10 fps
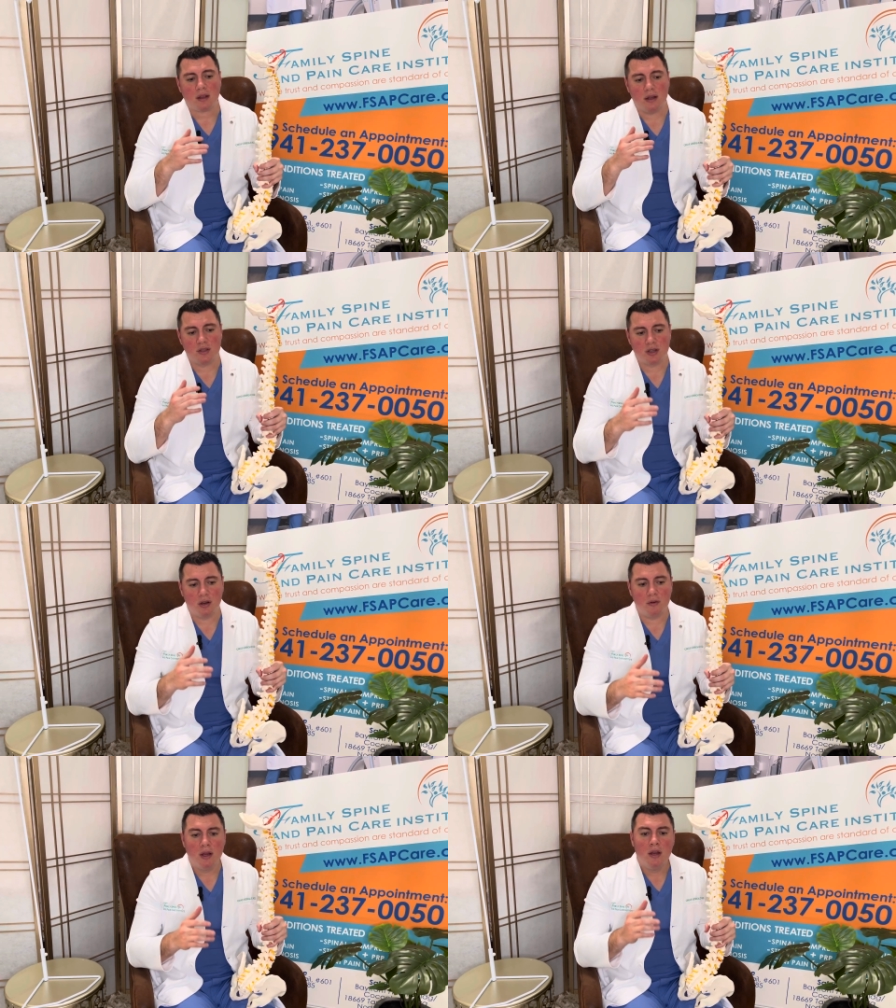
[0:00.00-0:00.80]
And
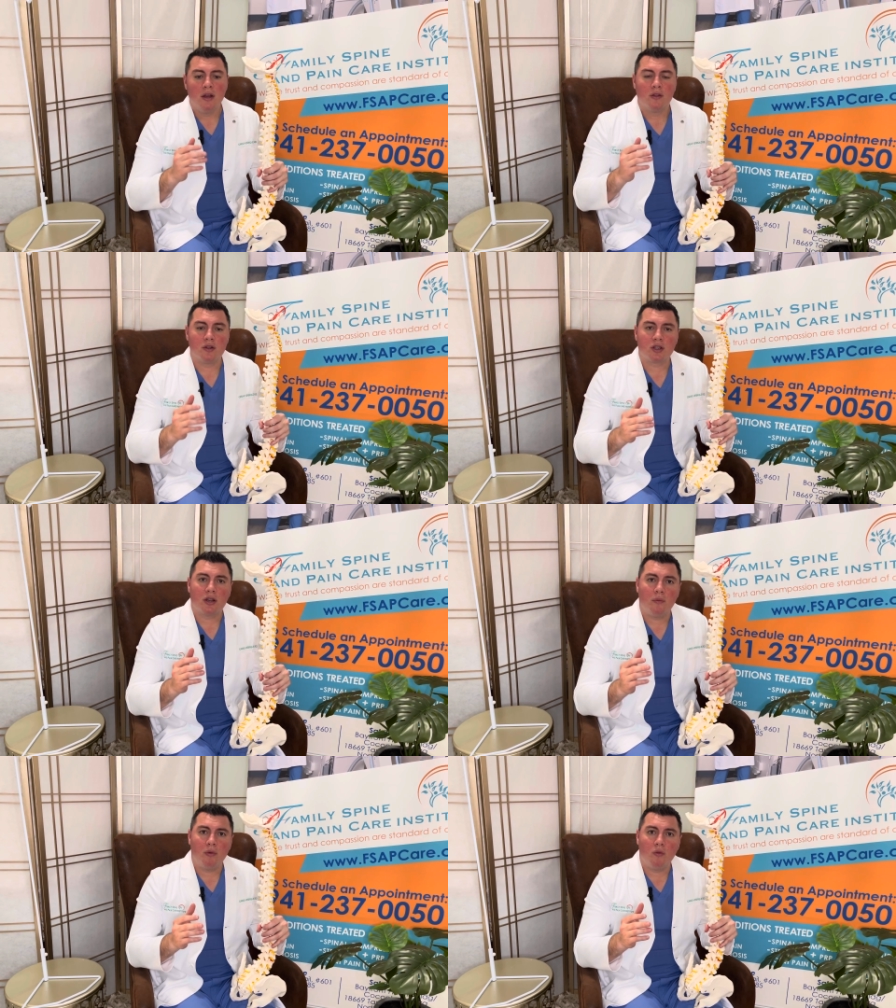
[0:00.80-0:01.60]
so there's a
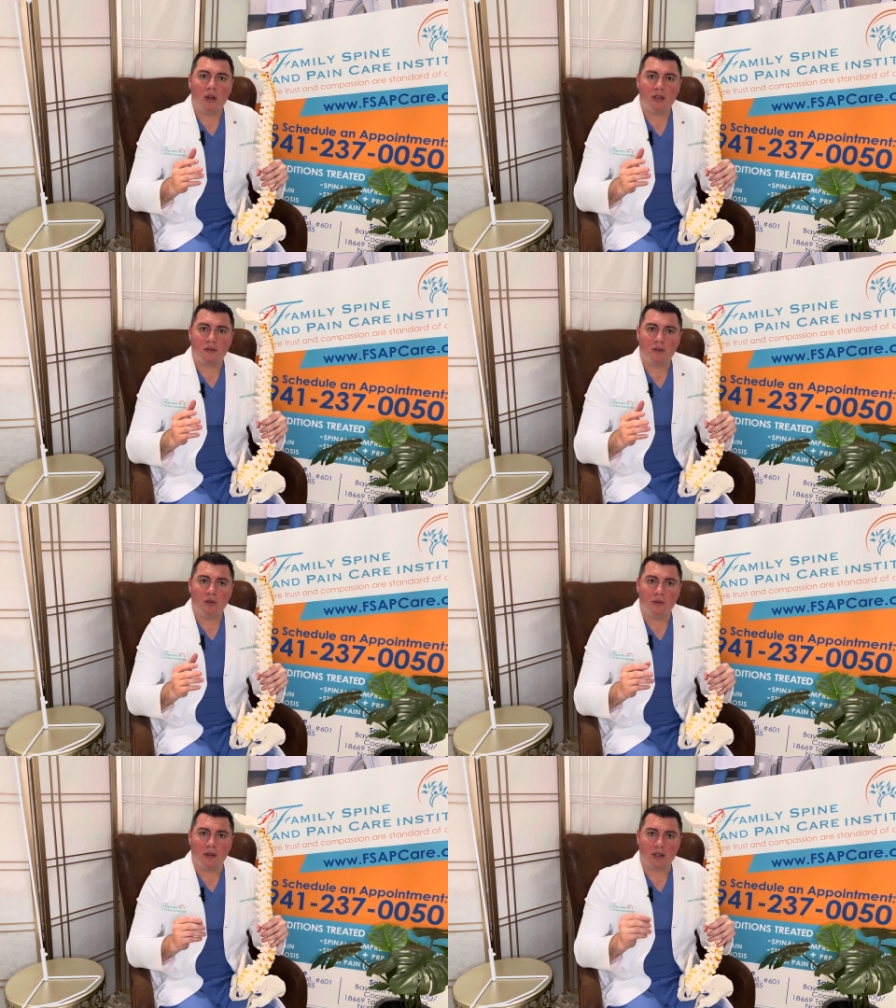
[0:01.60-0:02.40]
couple ways of
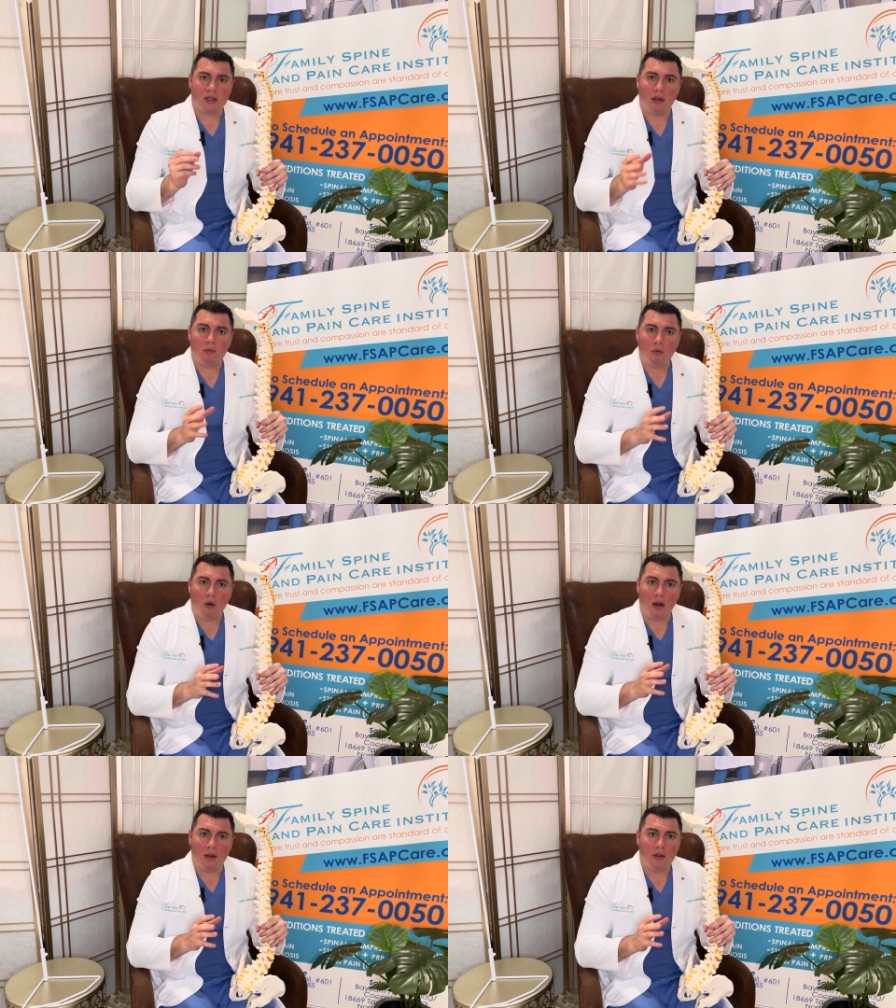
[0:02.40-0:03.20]
doing this. Number
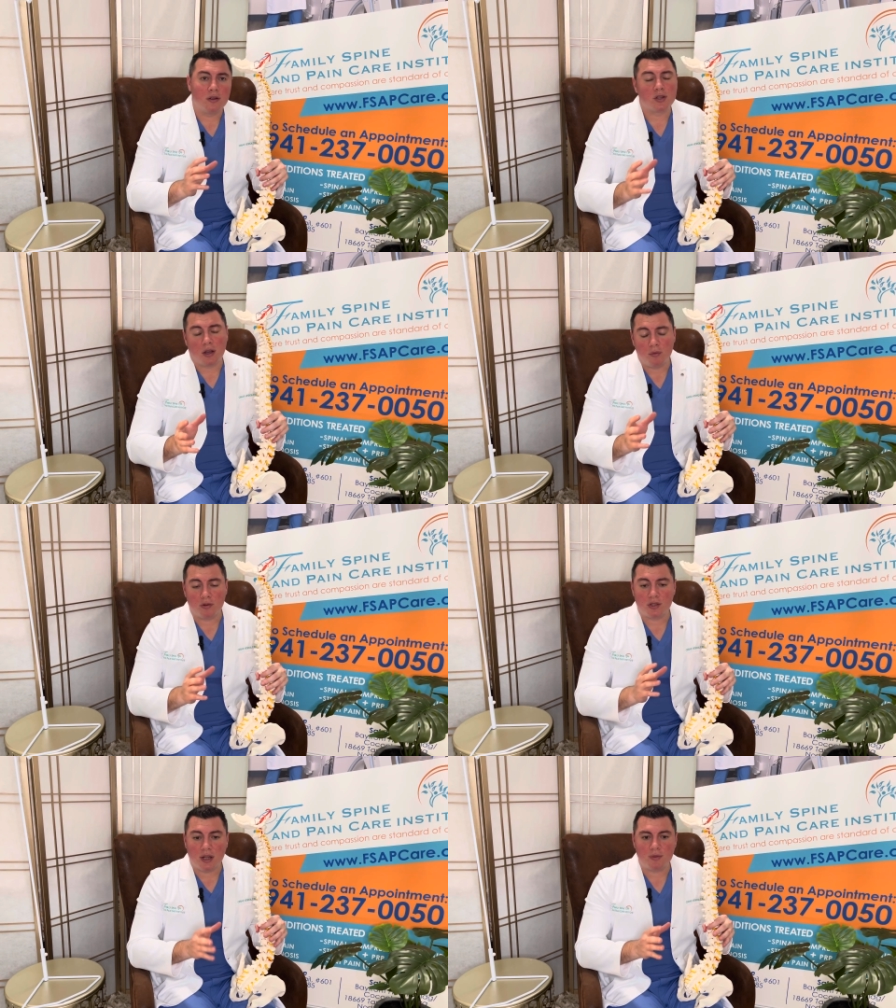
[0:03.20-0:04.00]
one, there's a couple
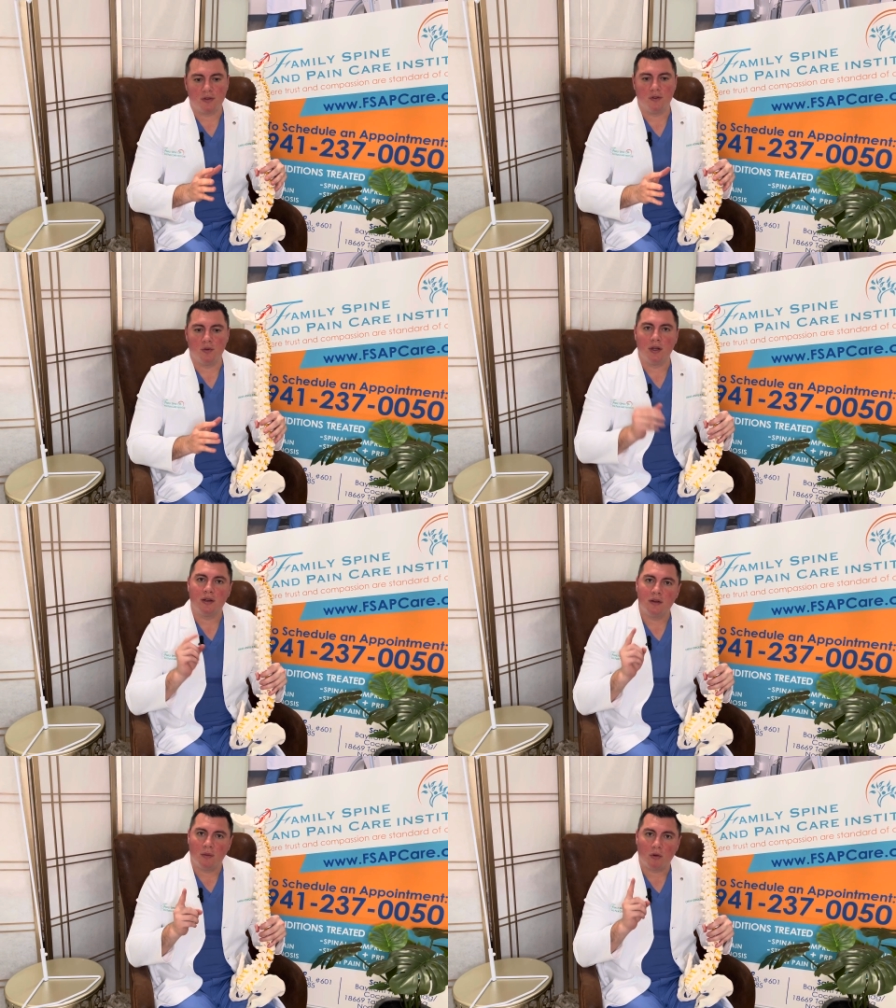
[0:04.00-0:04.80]
steps of doing
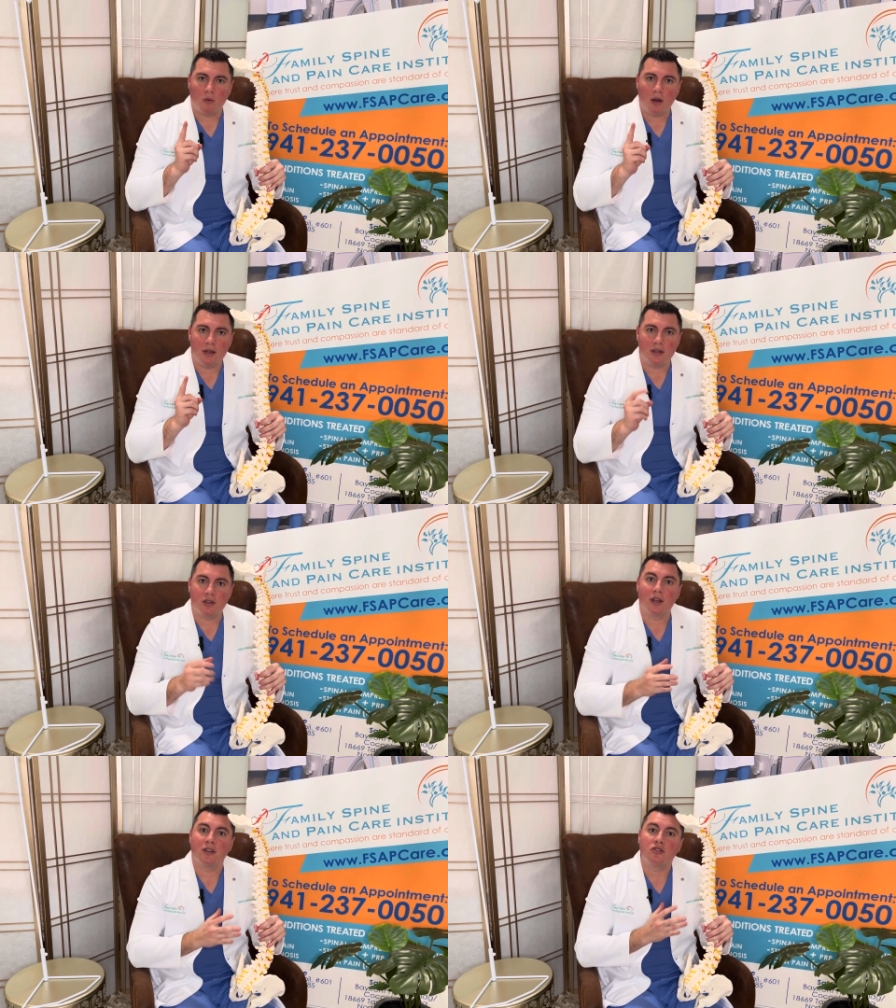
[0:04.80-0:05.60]
it. Number one is
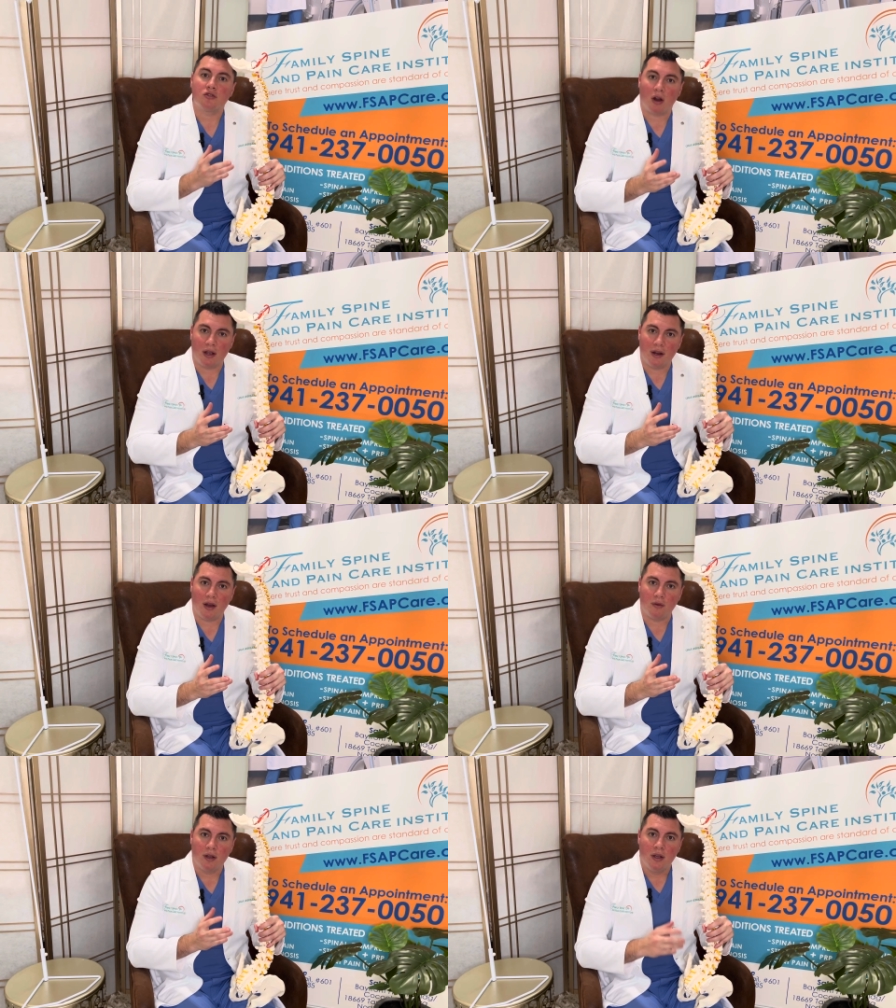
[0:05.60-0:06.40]
you get to try it out.